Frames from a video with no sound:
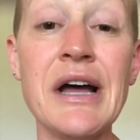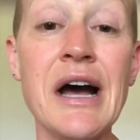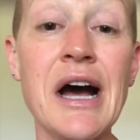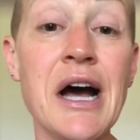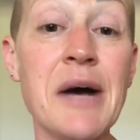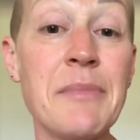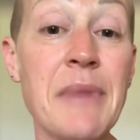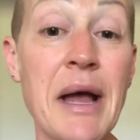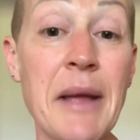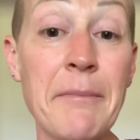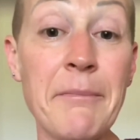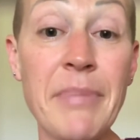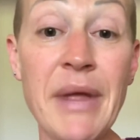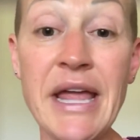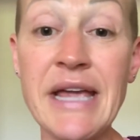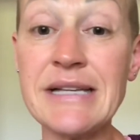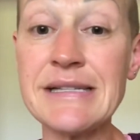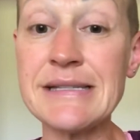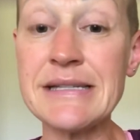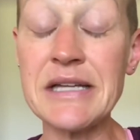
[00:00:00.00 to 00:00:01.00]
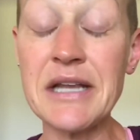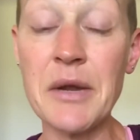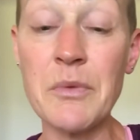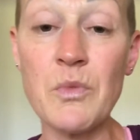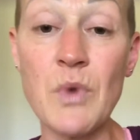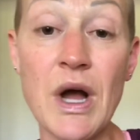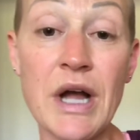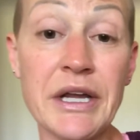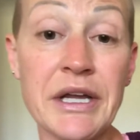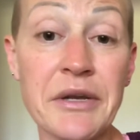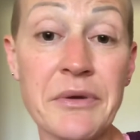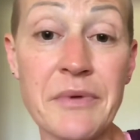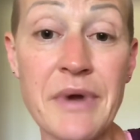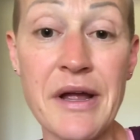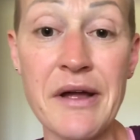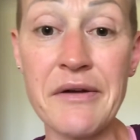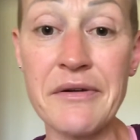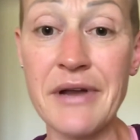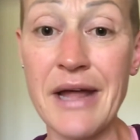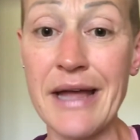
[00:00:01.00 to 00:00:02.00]
I'm pacing, I'm walking
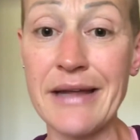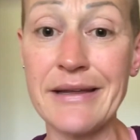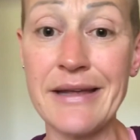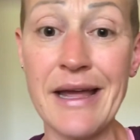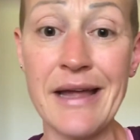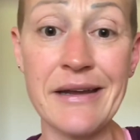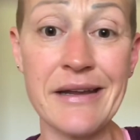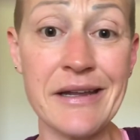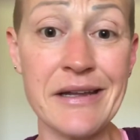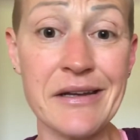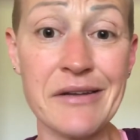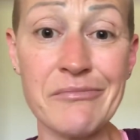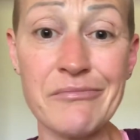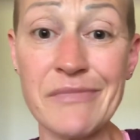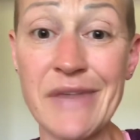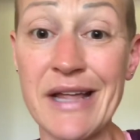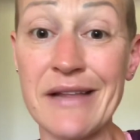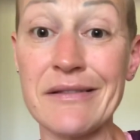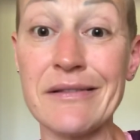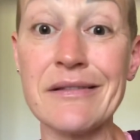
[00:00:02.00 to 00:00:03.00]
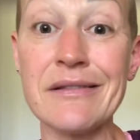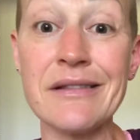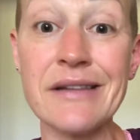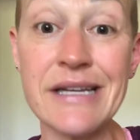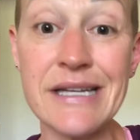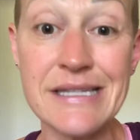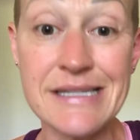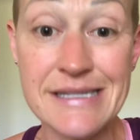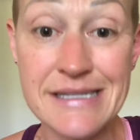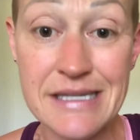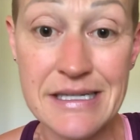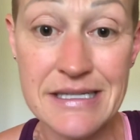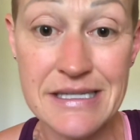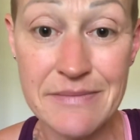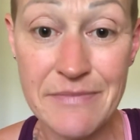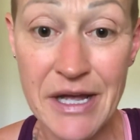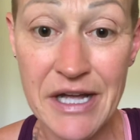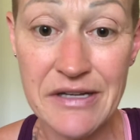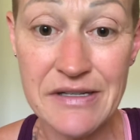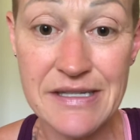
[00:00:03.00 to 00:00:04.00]
around. I get in at least 6
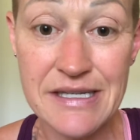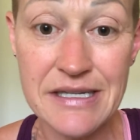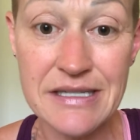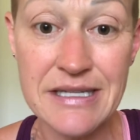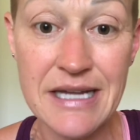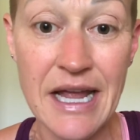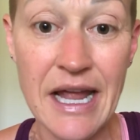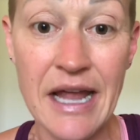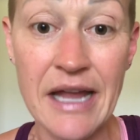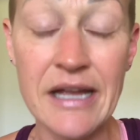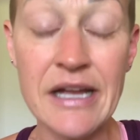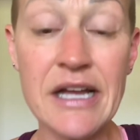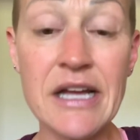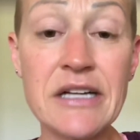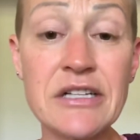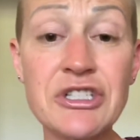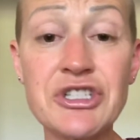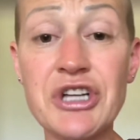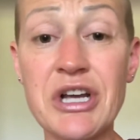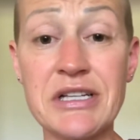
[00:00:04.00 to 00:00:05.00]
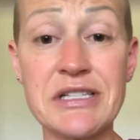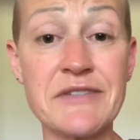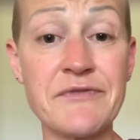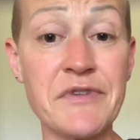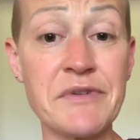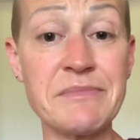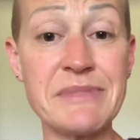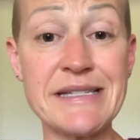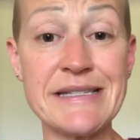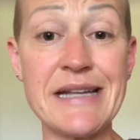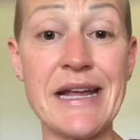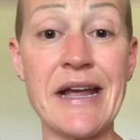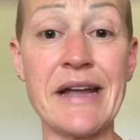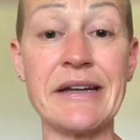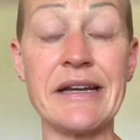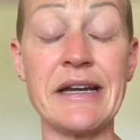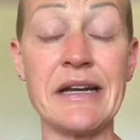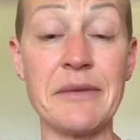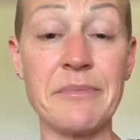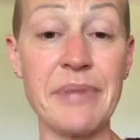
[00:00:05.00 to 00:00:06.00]
miles a day just from
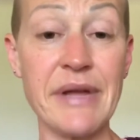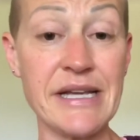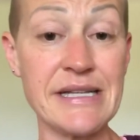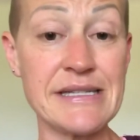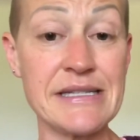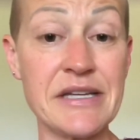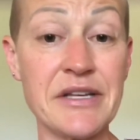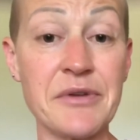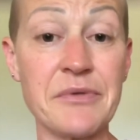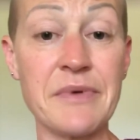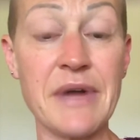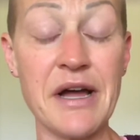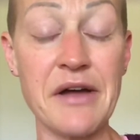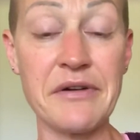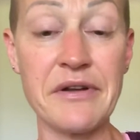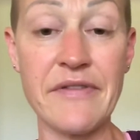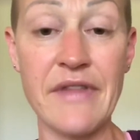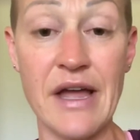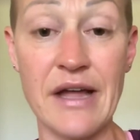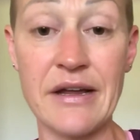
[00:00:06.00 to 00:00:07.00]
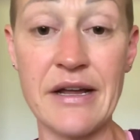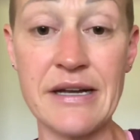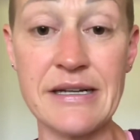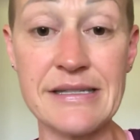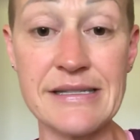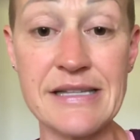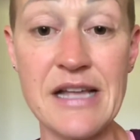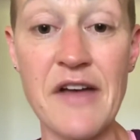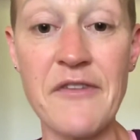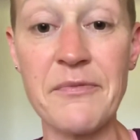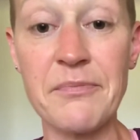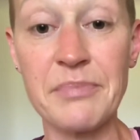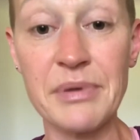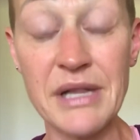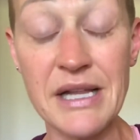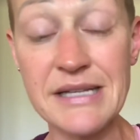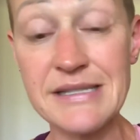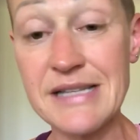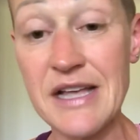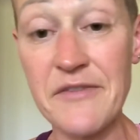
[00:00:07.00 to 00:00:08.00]
standing and pacing around and that kind of stuff.
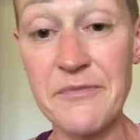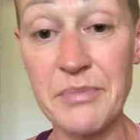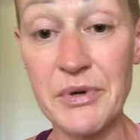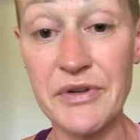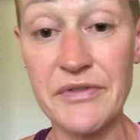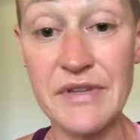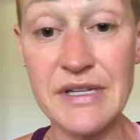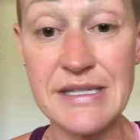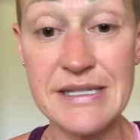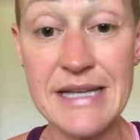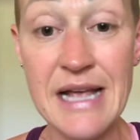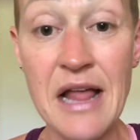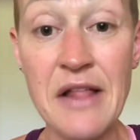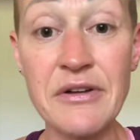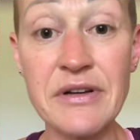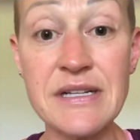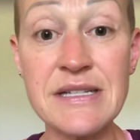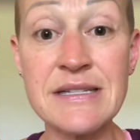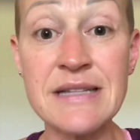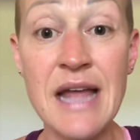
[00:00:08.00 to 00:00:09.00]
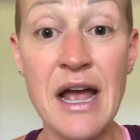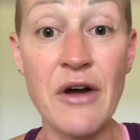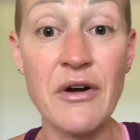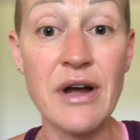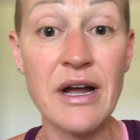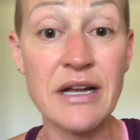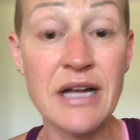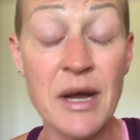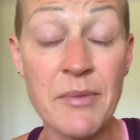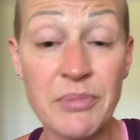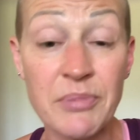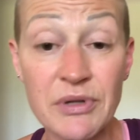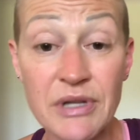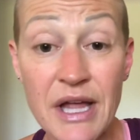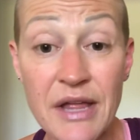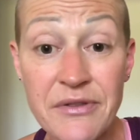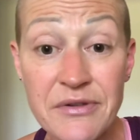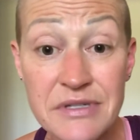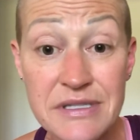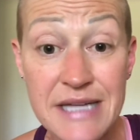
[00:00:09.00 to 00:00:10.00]
Plus I burn these calories. Now, a couple
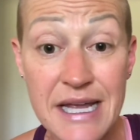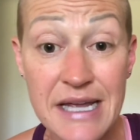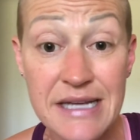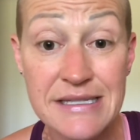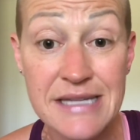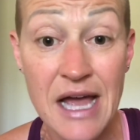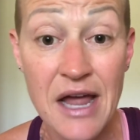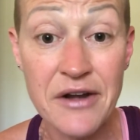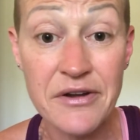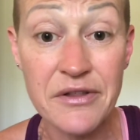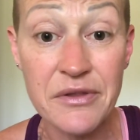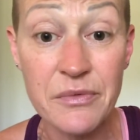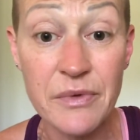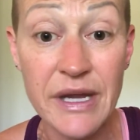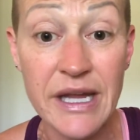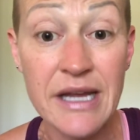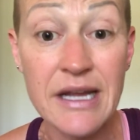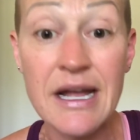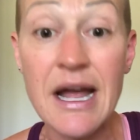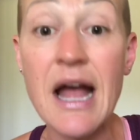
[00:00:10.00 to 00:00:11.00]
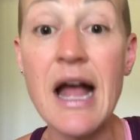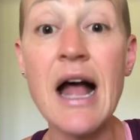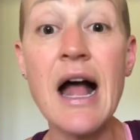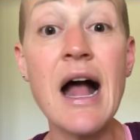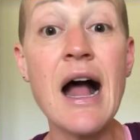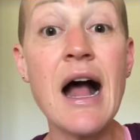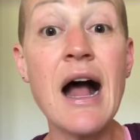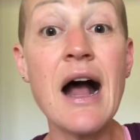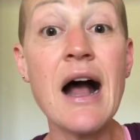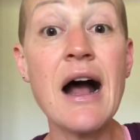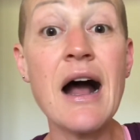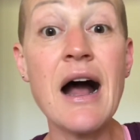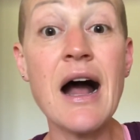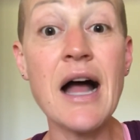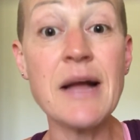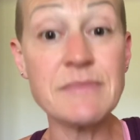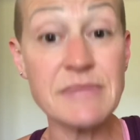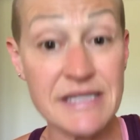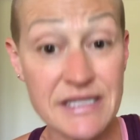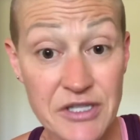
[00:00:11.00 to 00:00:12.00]
other days out of the week,
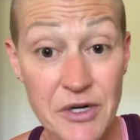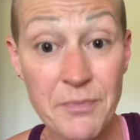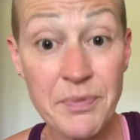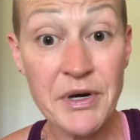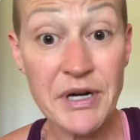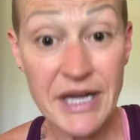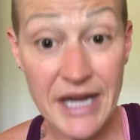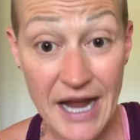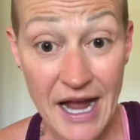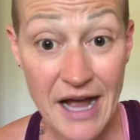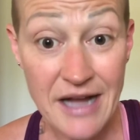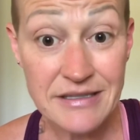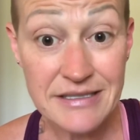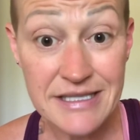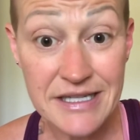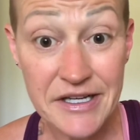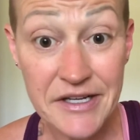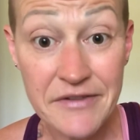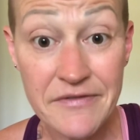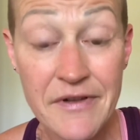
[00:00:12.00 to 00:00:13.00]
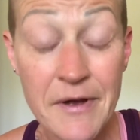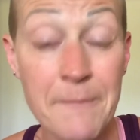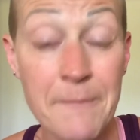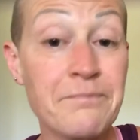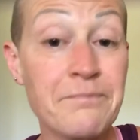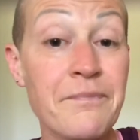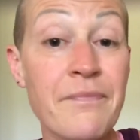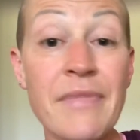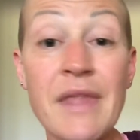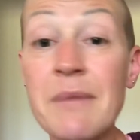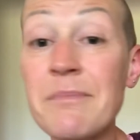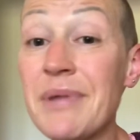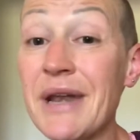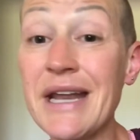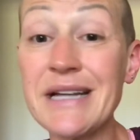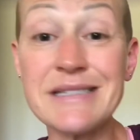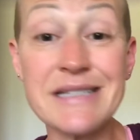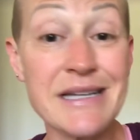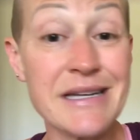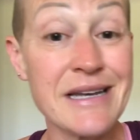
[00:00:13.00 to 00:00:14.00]
I'm still pretty active, but I
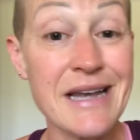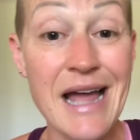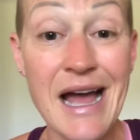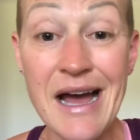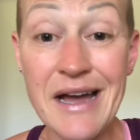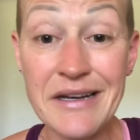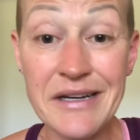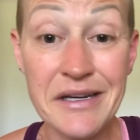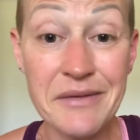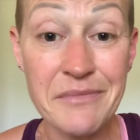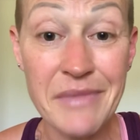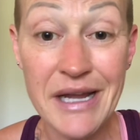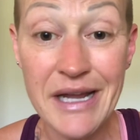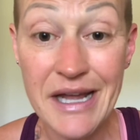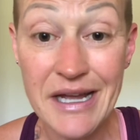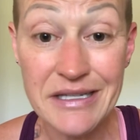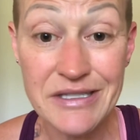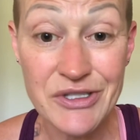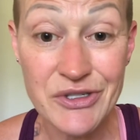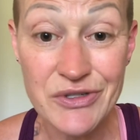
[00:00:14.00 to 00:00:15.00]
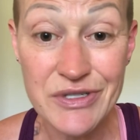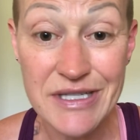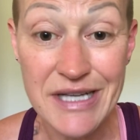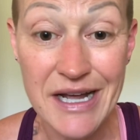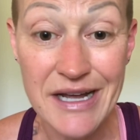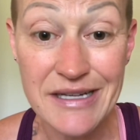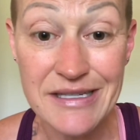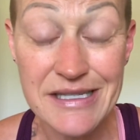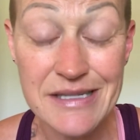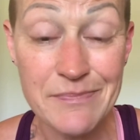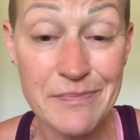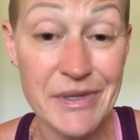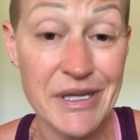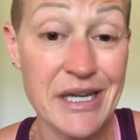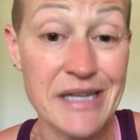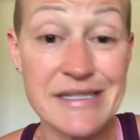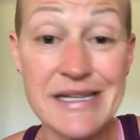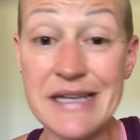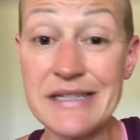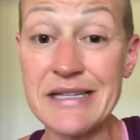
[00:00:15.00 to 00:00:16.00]
didn't add in my exercise
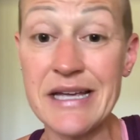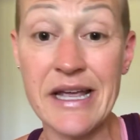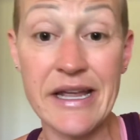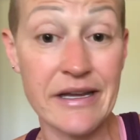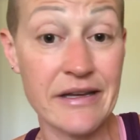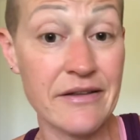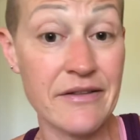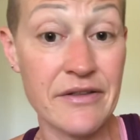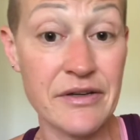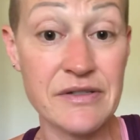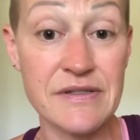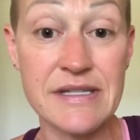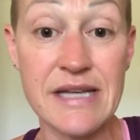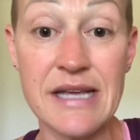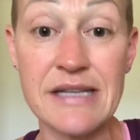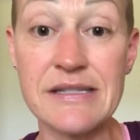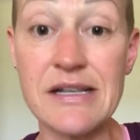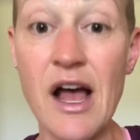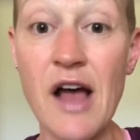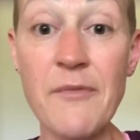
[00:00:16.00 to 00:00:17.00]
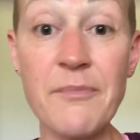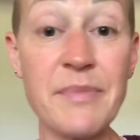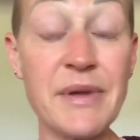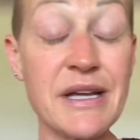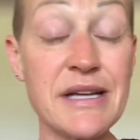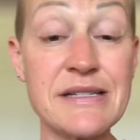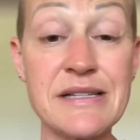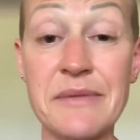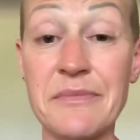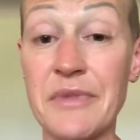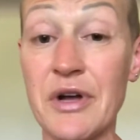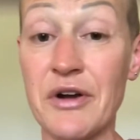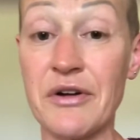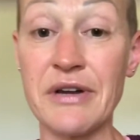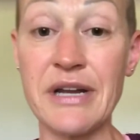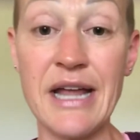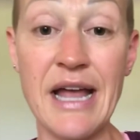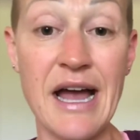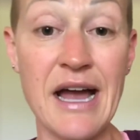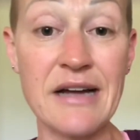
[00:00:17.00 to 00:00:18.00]
because I take those days off because I'm
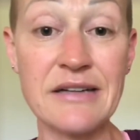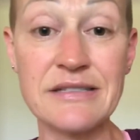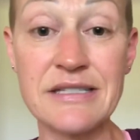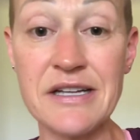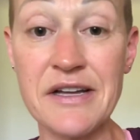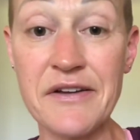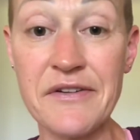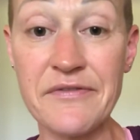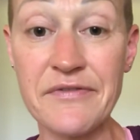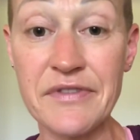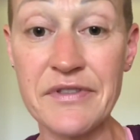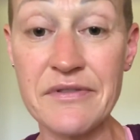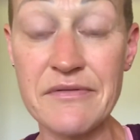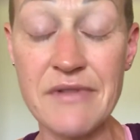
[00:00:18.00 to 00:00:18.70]
already active.